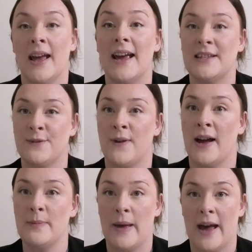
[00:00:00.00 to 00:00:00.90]
It's a
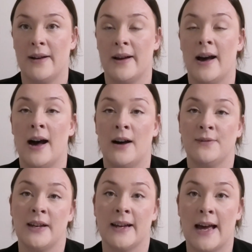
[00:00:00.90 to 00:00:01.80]
fine powder
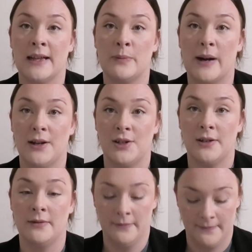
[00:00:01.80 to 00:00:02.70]
after
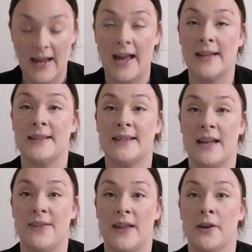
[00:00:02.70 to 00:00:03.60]
calibration and
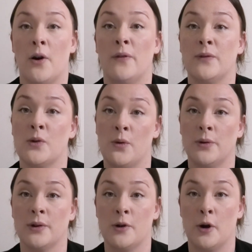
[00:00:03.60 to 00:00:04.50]
seething of
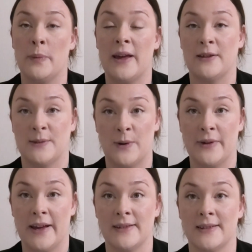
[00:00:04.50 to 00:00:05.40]
corn cob
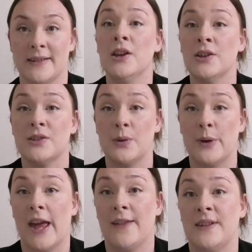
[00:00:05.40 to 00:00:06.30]
exfoliants. So
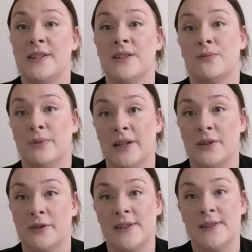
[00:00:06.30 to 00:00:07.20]
again, this is a really
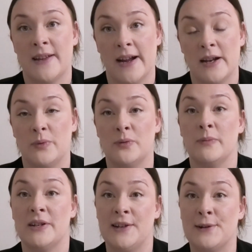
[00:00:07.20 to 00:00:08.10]
good sustainable
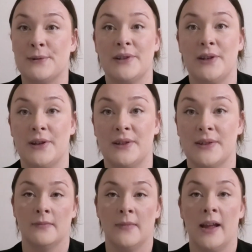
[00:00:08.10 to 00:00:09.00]
material to
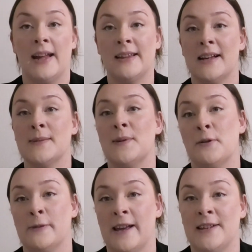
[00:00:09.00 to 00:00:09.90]
use. And last but
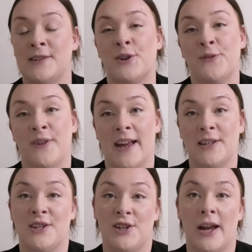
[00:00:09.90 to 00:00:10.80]
not least, don't
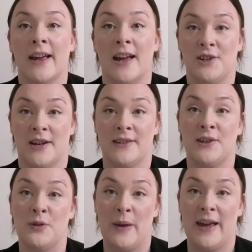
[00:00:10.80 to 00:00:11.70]
forget to check
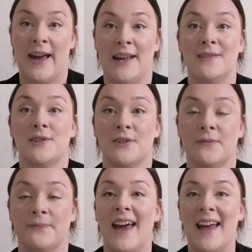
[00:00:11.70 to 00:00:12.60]
adjust your
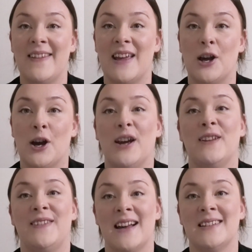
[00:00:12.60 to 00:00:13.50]
pH. And there you
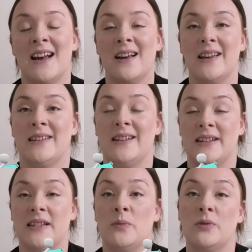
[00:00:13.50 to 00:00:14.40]
go. That's how easy it
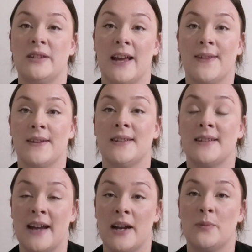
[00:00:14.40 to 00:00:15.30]
is to put together a
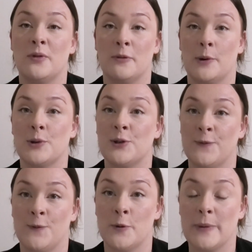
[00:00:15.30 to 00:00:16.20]
sustainable
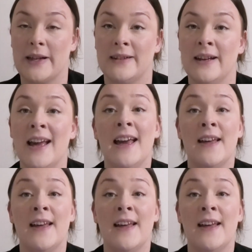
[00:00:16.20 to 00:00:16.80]
emulsion formula.